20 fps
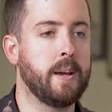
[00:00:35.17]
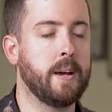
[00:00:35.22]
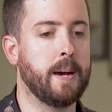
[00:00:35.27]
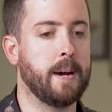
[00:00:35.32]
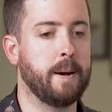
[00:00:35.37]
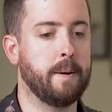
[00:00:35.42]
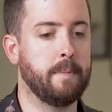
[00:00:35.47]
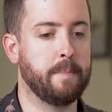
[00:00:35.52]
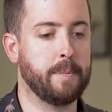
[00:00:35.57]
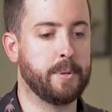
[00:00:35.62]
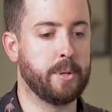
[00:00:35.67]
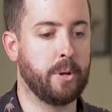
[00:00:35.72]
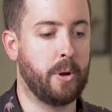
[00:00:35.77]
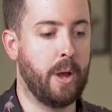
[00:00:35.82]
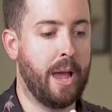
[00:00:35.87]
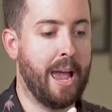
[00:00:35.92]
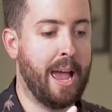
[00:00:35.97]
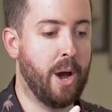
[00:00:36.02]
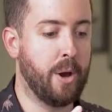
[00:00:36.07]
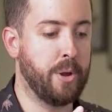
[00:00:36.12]
Um, so
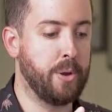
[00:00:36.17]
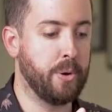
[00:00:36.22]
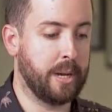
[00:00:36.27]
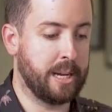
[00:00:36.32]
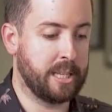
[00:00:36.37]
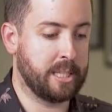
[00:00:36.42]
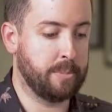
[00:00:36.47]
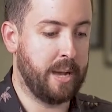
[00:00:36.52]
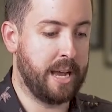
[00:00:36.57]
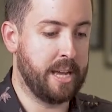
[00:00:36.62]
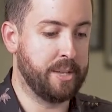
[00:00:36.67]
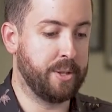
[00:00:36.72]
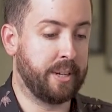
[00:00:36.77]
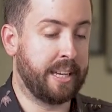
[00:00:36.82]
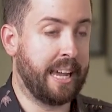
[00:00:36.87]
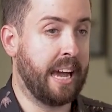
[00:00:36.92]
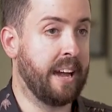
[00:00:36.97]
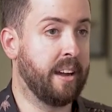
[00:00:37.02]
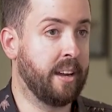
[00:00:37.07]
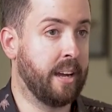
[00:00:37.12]
how your customer has your
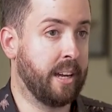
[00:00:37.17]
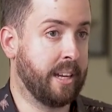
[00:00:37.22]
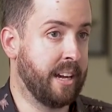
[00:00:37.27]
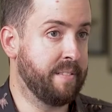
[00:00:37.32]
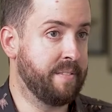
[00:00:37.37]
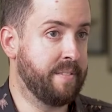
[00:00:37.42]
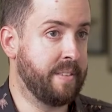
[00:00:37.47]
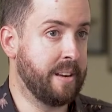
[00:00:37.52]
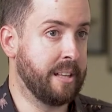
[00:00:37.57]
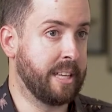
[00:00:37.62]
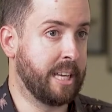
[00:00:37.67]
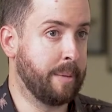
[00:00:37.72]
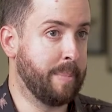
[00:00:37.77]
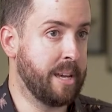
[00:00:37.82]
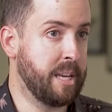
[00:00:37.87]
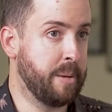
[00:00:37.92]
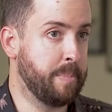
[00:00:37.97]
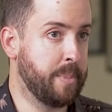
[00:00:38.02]
gut, a gut feeling about your